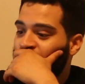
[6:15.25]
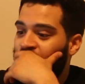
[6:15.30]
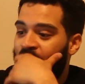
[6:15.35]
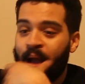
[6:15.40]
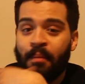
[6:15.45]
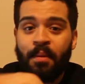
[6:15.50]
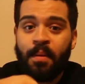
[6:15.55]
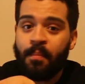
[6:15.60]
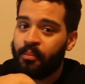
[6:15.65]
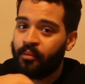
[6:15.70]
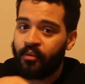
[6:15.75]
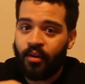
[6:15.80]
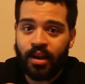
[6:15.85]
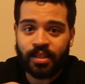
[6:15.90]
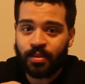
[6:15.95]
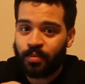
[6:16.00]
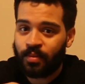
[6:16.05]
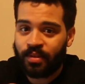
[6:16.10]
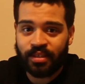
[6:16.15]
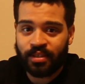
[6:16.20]
I'm
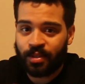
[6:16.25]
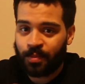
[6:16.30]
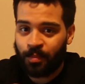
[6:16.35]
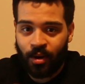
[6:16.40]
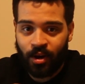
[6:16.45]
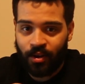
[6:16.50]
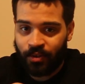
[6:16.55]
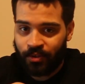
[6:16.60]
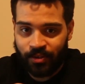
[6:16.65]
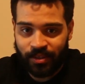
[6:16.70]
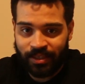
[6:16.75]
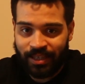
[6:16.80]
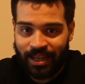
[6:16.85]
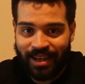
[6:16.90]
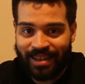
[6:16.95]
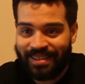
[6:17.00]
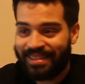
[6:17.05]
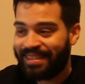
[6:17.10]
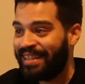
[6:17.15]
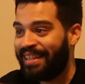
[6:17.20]
impressed with this monitor,
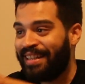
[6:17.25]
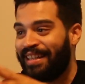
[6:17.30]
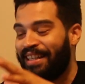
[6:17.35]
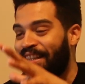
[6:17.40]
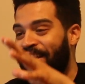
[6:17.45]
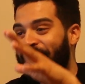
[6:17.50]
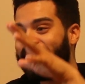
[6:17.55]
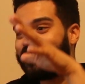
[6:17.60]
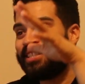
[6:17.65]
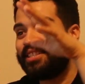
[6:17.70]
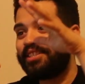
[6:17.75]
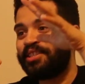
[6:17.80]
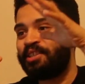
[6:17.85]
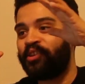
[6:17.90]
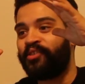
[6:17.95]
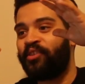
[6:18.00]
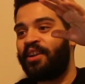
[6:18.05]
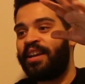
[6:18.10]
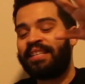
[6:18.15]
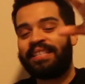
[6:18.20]
guys. This is
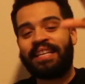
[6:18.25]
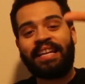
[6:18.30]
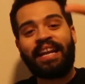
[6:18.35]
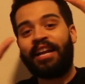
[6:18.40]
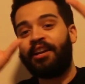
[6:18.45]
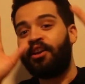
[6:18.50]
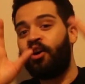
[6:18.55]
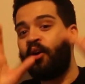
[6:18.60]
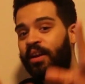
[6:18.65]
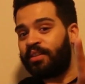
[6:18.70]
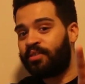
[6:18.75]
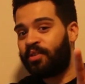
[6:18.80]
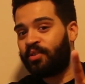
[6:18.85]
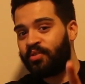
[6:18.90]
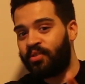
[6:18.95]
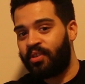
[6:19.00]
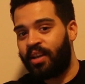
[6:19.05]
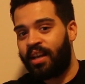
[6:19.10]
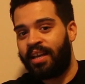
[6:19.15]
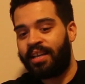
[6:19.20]
crazy. And I know I
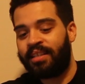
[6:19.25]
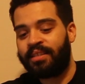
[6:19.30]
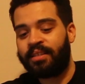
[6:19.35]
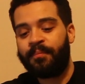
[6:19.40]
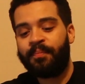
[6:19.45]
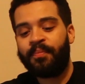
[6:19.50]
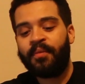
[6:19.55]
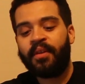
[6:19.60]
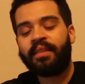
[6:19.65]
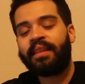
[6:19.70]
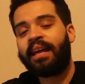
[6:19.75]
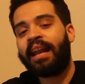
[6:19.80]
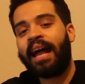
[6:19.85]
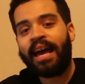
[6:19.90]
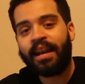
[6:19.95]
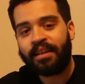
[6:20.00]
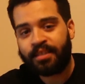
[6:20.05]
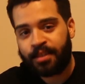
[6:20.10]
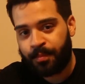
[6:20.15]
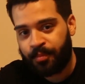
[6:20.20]
told you guys that I
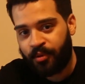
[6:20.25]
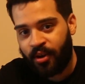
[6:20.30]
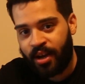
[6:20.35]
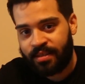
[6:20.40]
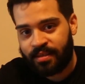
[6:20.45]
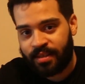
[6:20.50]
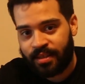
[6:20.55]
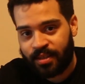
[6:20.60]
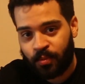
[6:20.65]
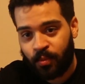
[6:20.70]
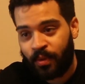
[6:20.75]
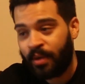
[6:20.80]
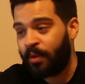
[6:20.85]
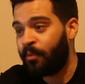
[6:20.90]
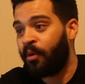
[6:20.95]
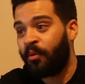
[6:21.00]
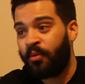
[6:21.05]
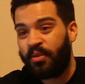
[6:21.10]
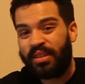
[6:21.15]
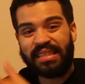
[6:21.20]
had a surprise this week.
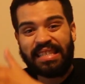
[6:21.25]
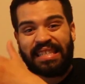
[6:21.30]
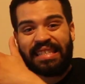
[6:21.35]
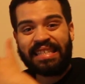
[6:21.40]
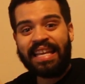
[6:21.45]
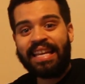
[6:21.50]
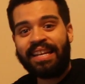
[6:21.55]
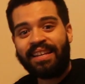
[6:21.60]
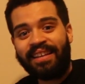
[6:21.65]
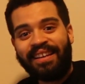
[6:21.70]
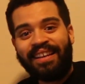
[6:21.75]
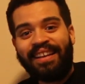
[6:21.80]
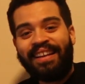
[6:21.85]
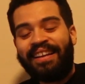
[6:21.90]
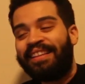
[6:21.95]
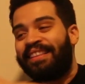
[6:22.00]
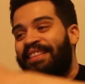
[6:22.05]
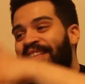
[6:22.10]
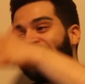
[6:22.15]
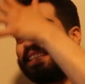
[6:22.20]
Well, this is it.
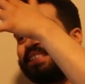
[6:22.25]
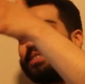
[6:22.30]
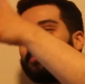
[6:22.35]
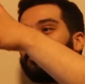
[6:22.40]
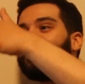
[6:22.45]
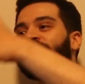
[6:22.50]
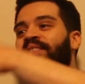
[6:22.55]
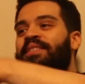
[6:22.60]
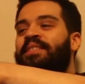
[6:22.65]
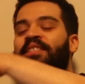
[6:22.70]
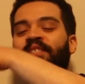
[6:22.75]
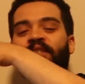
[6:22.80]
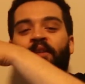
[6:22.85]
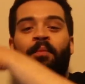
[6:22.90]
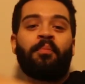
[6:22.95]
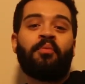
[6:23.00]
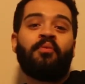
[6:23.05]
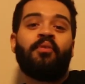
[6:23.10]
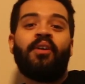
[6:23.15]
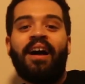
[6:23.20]
This was the
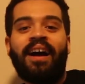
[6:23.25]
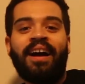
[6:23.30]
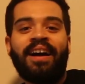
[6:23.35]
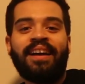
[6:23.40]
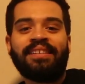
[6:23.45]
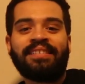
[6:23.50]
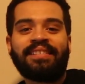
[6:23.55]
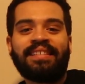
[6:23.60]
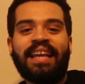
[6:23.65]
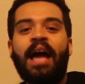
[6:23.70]
surprise.